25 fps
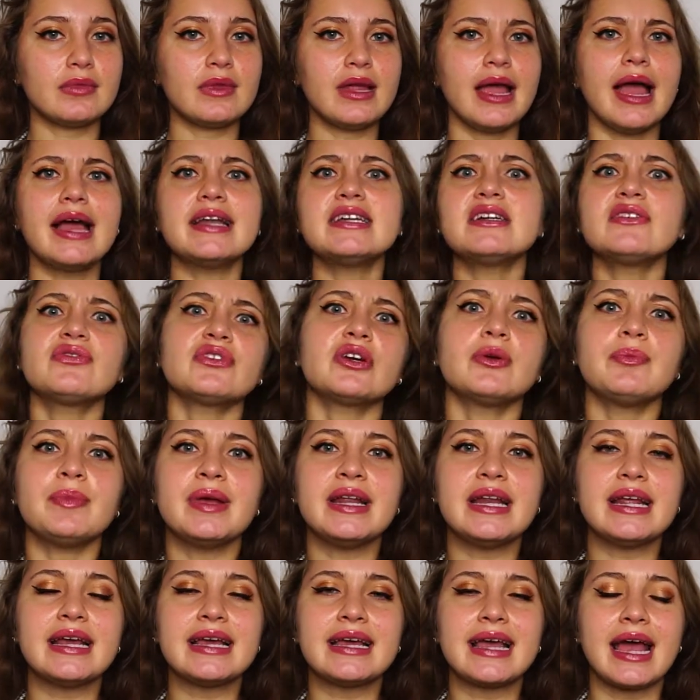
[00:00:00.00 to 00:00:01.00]
A different
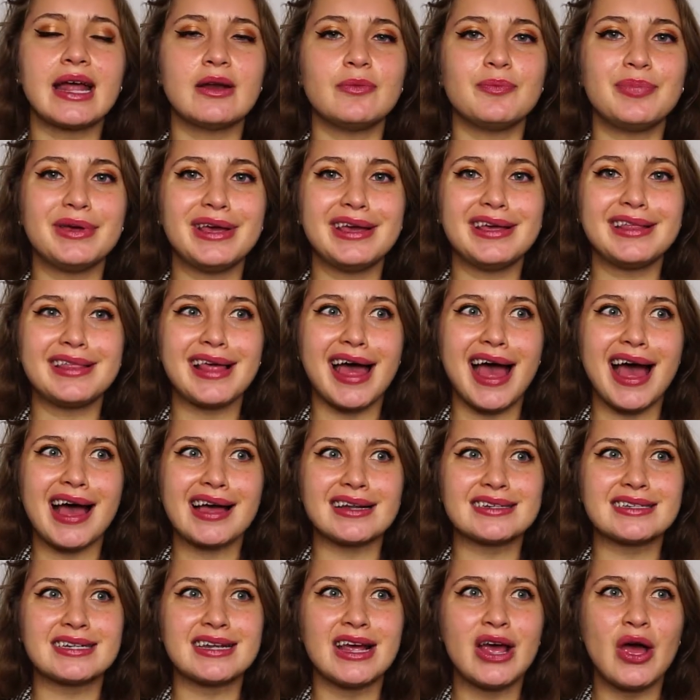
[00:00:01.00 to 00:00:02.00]
meaning can be
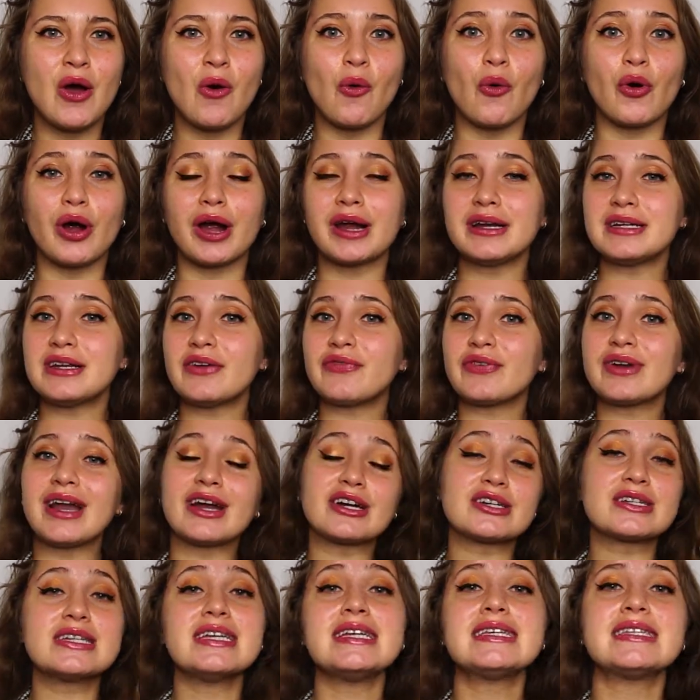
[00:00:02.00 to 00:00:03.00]
that, or a different
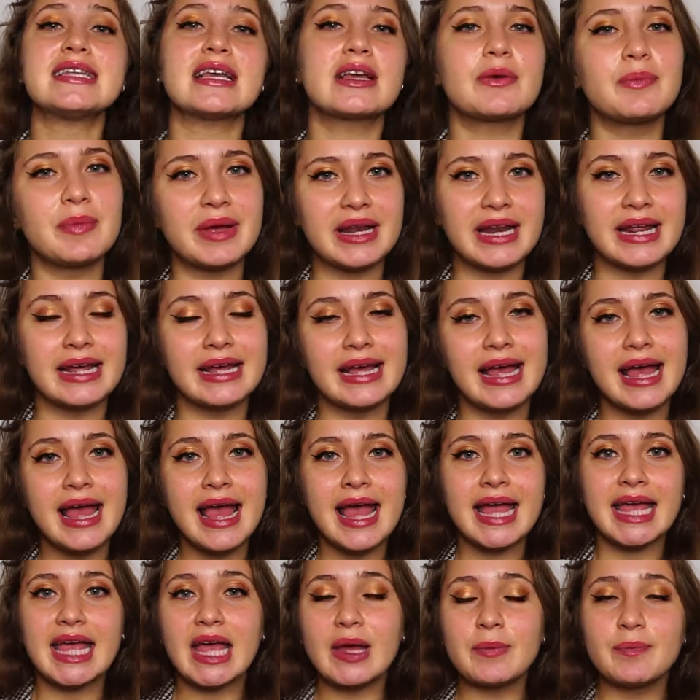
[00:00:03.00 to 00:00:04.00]
artistic meaning
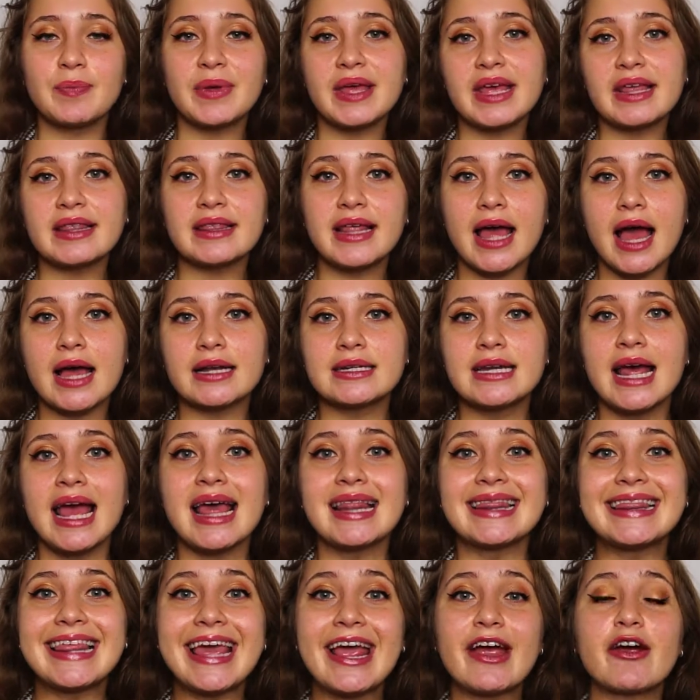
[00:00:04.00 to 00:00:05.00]
can be that
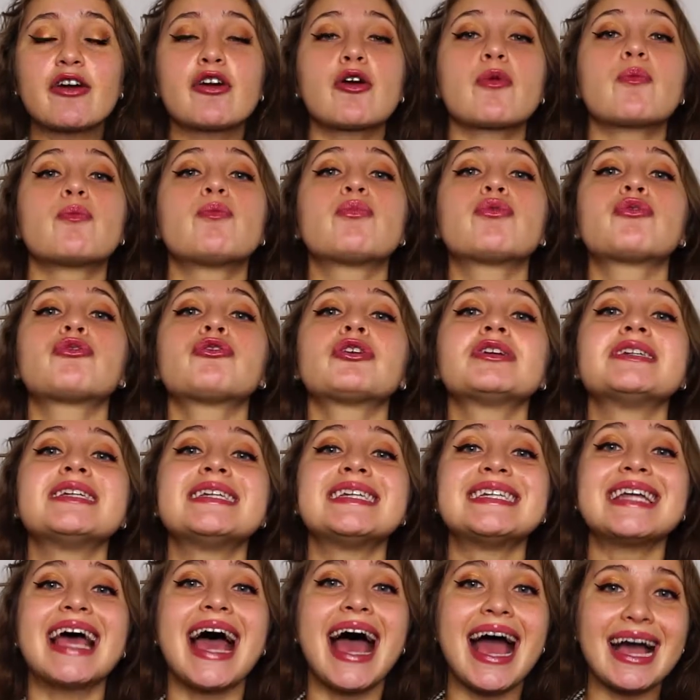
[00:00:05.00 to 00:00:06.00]
they are
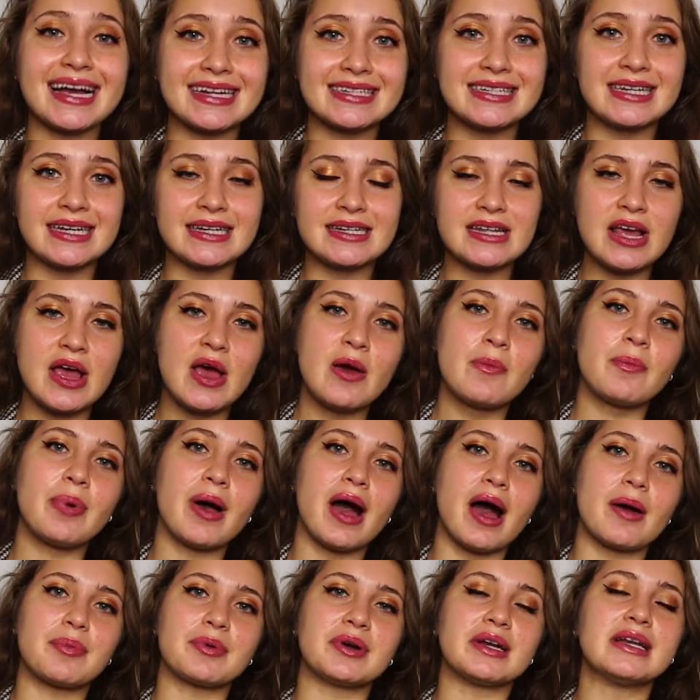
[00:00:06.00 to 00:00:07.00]
protected
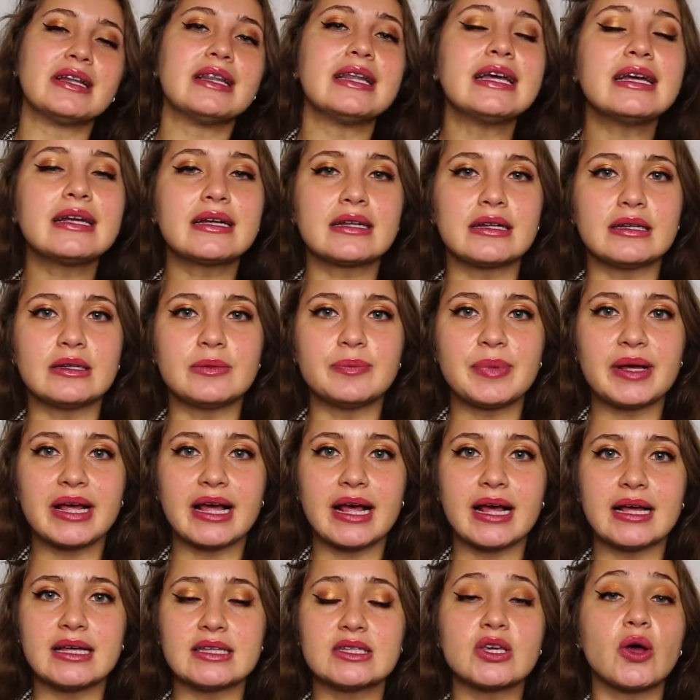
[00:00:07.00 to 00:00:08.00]
by Abraham Lincoln
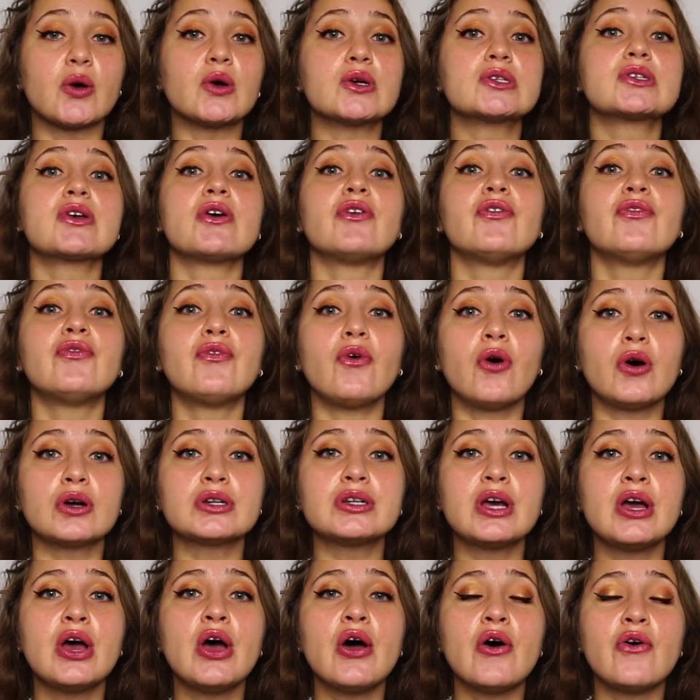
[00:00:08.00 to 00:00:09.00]
because he also fought
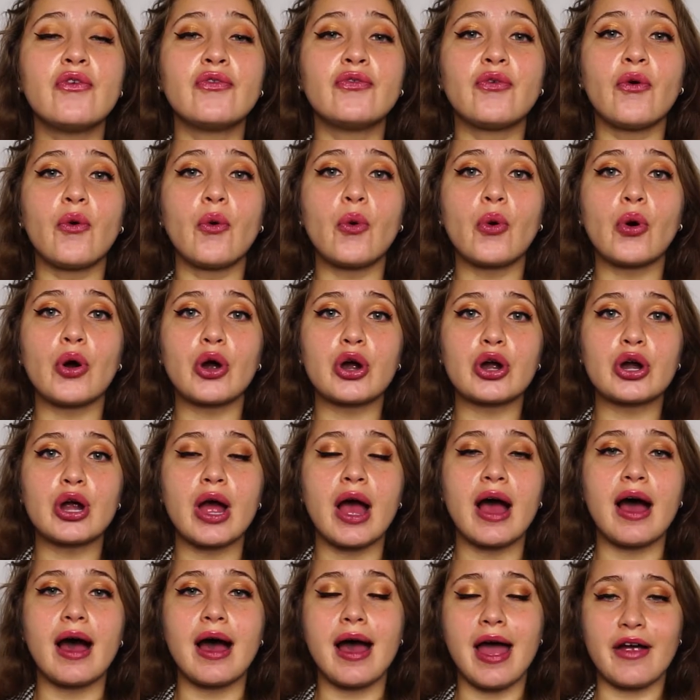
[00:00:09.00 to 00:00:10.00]
for
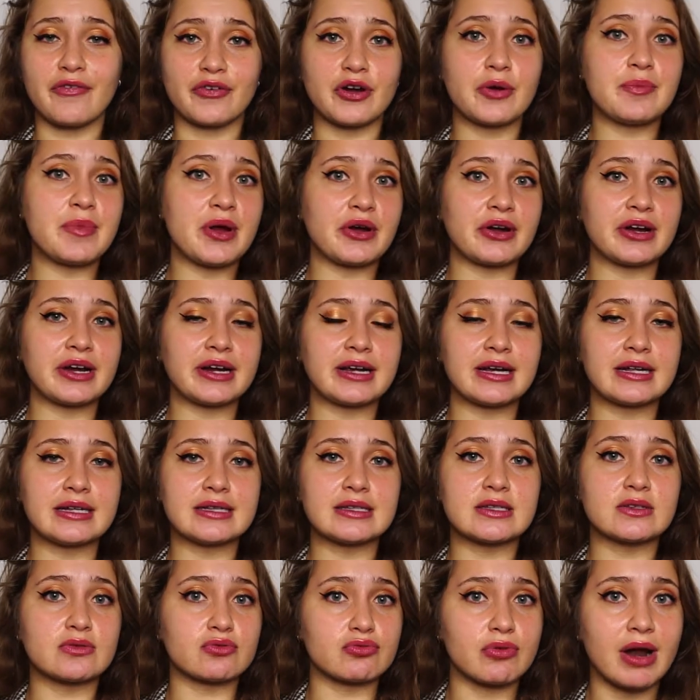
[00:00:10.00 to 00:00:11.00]

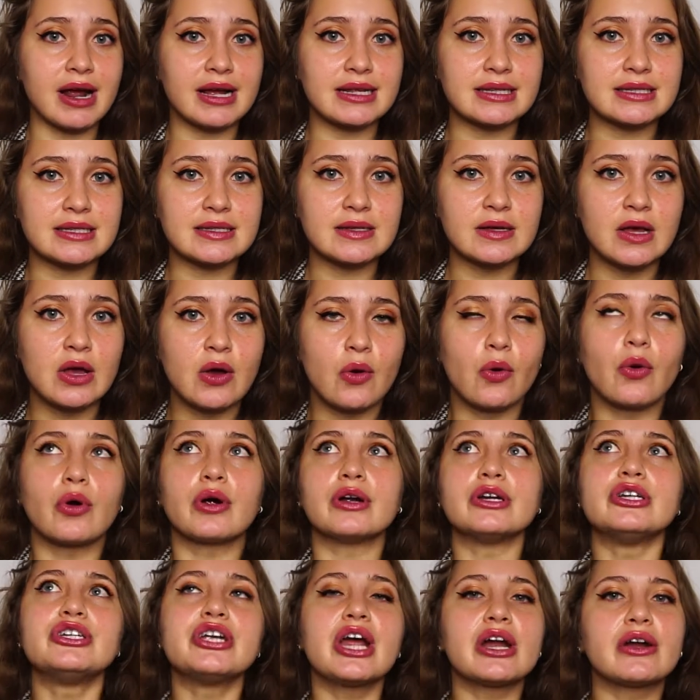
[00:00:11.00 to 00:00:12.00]
Afro-Americans' rights,
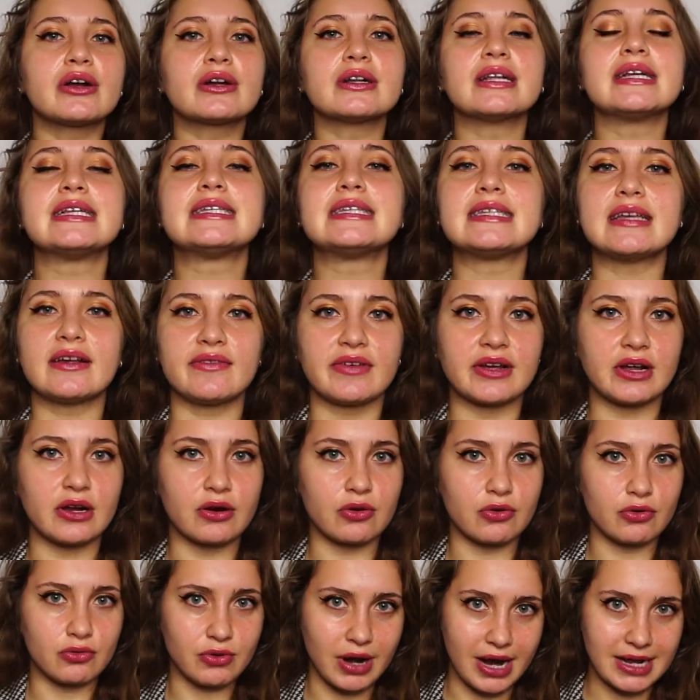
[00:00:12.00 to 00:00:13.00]
or generally civic
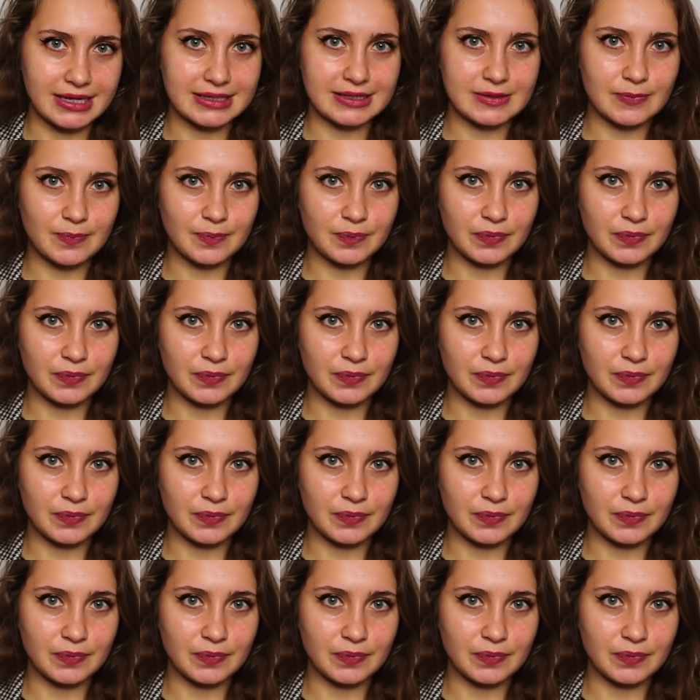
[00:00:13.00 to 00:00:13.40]
rights.